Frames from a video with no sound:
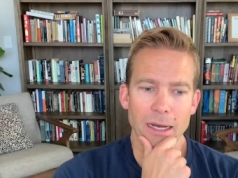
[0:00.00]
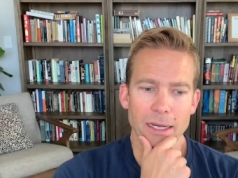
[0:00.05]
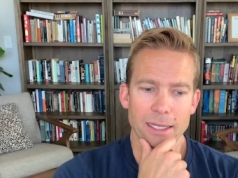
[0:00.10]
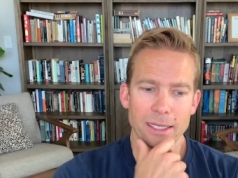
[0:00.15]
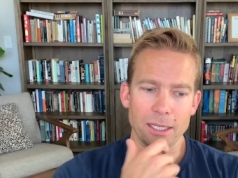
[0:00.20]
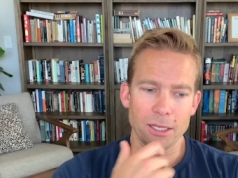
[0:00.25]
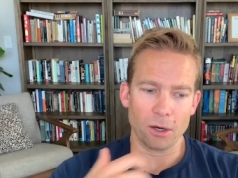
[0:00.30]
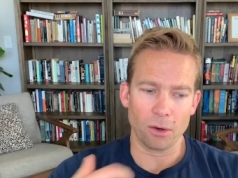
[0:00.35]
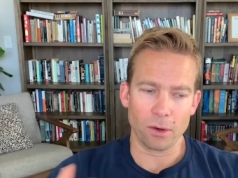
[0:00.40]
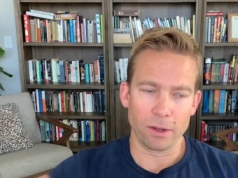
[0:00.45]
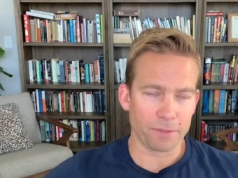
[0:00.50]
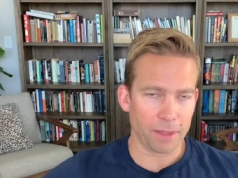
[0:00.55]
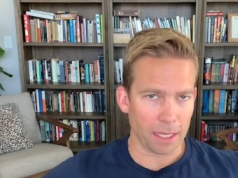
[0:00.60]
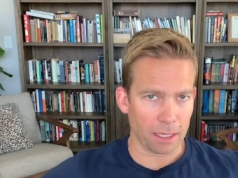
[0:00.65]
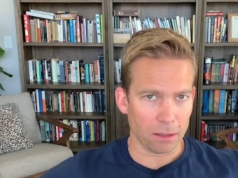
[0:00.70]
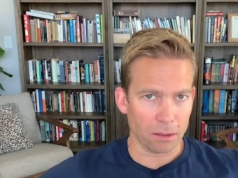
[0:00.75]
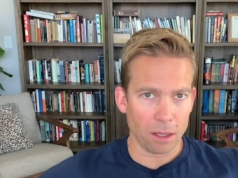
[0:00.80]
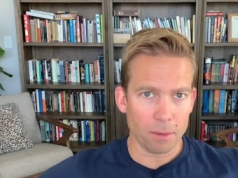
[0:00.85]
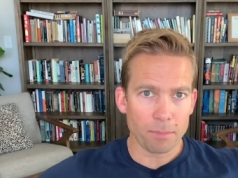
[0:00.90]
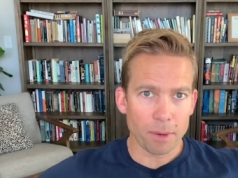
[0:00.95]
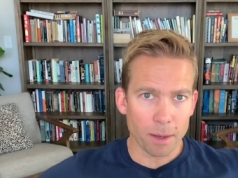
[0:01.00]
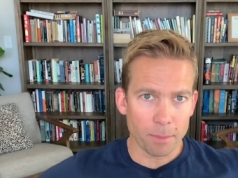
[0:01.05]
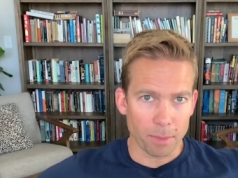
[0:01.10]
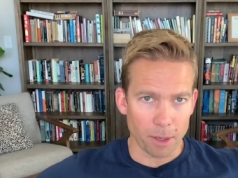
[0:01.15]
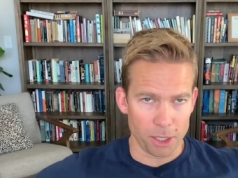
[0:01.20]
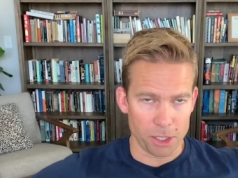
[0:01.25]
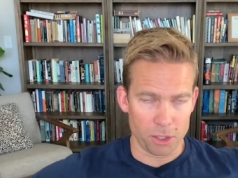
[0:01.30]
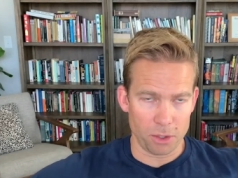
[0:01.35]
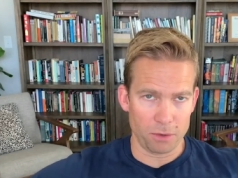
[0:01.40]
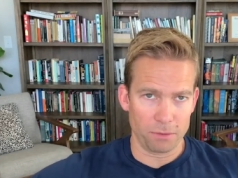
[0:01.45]
you know, if they clump up
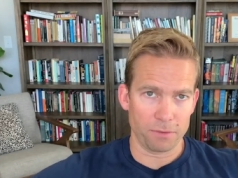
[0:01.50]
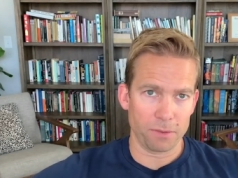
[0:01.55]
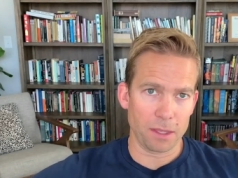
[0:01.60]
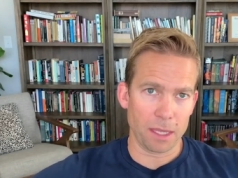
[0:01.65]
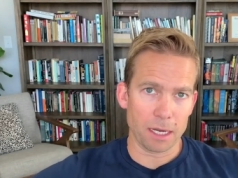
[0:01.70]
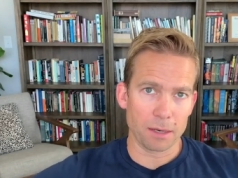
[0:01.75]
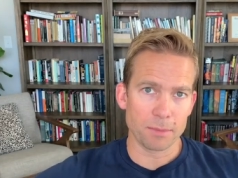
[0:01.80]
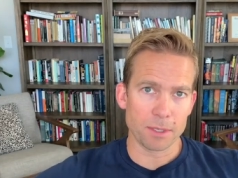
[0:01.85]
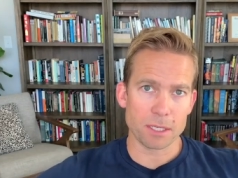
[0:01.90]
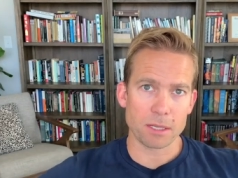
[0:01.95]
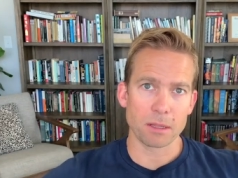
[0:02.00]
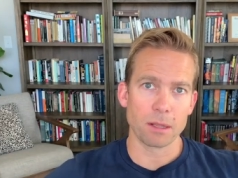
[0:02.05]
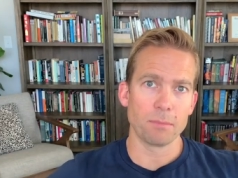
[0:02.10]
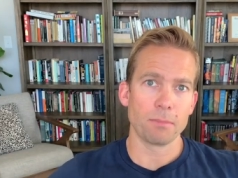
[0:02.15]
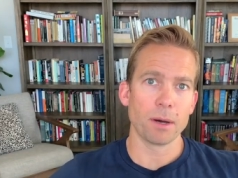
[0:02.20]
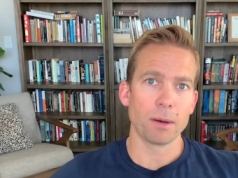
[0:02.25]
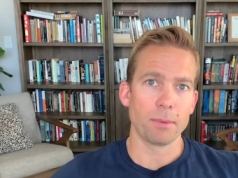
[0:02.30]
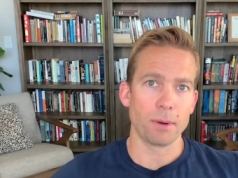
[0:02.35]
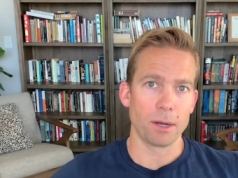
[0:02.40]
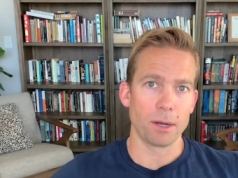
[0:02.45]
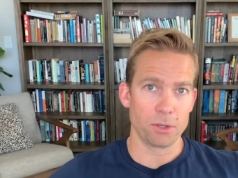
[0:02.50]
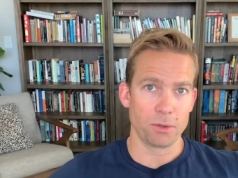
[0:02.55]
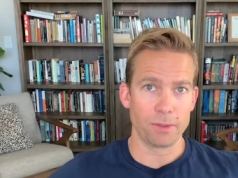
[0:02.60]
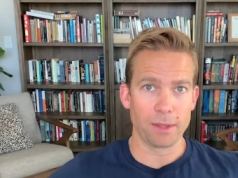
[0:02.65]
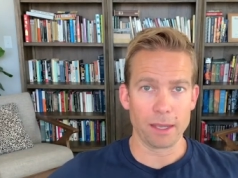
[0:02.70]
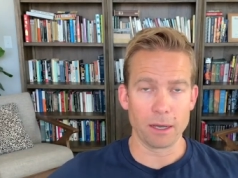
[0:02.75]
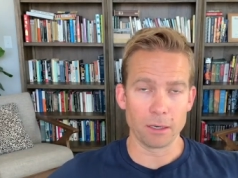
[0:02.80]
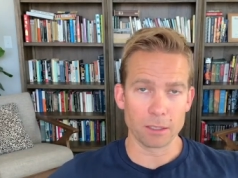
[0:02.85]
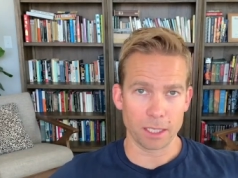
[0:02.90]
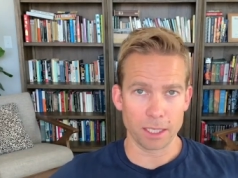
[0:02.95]
on you, if the enemies clump up on you and
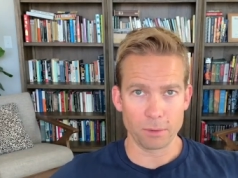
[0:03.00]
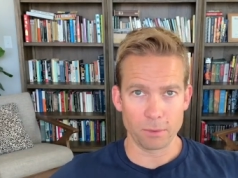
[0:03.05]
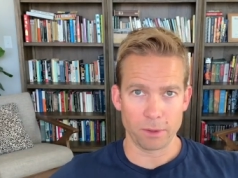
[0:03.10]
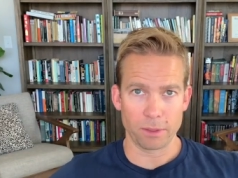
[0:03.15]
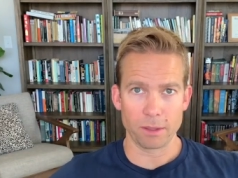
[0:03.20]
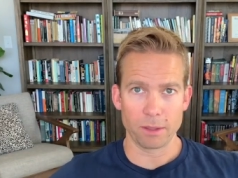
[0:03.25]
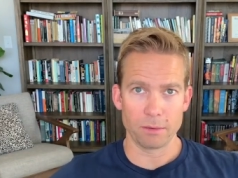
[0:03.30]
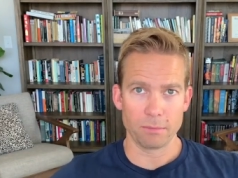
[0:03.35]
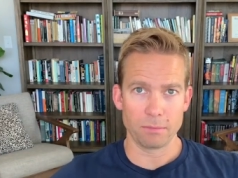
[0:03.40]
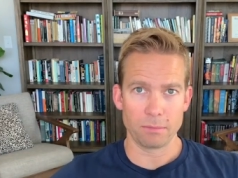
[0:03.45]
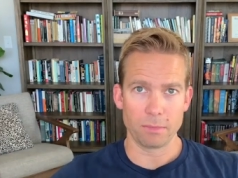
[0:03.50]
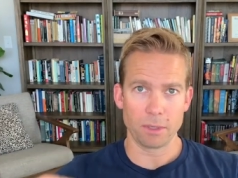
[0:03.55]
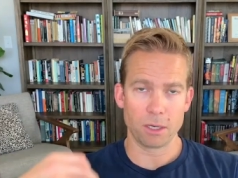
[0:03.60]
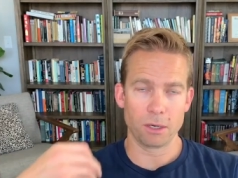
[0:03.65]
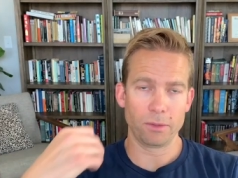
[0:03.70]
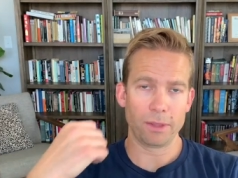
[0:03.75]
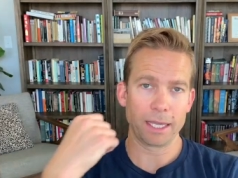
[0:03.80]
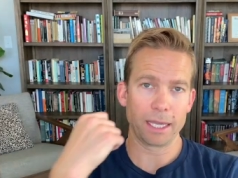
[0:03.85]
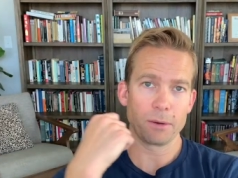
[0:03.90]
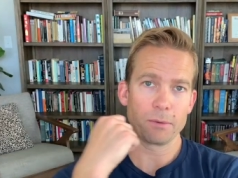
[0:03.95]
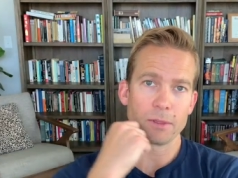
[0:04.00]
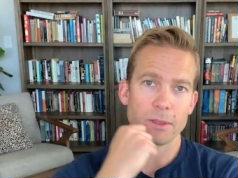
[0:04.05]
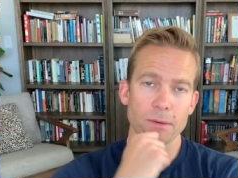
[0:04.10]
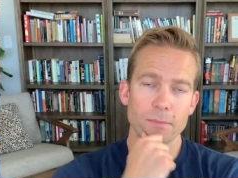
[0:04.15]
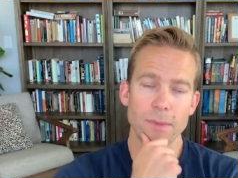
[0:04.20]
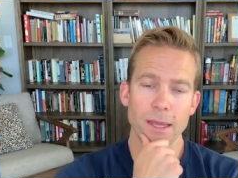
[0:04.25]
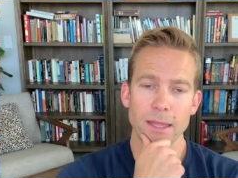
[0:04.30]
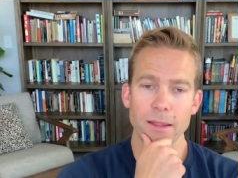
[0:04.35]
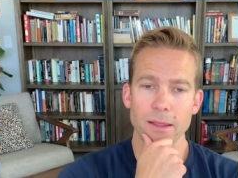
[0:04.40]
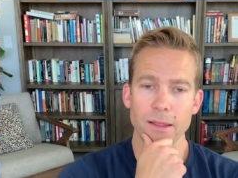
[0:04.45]
they all get within, you know, they get
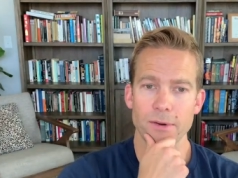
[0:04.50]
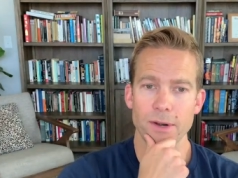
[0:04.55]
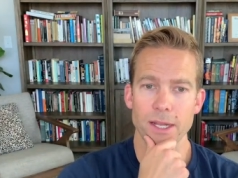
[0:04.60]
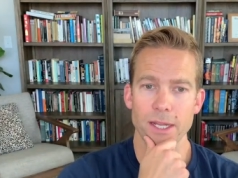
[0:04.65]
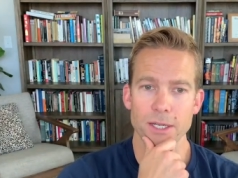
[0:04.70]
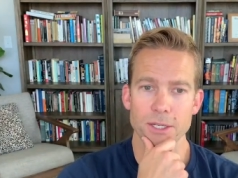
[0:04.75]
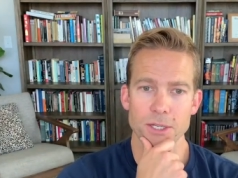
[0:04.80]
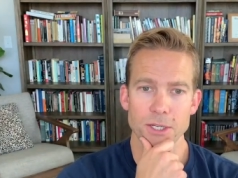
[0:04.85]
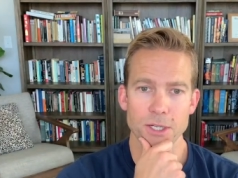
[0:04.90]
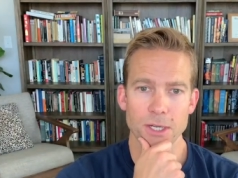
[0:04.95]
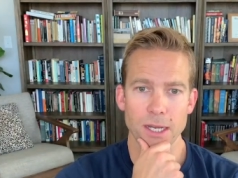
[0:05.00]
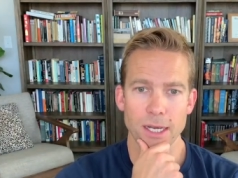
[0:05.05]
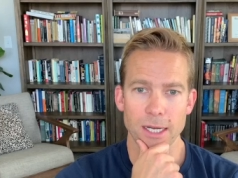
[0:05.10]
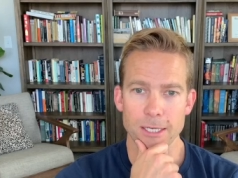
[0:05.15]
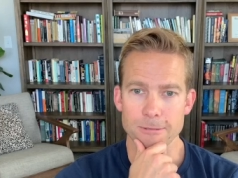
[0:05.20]
within melee range,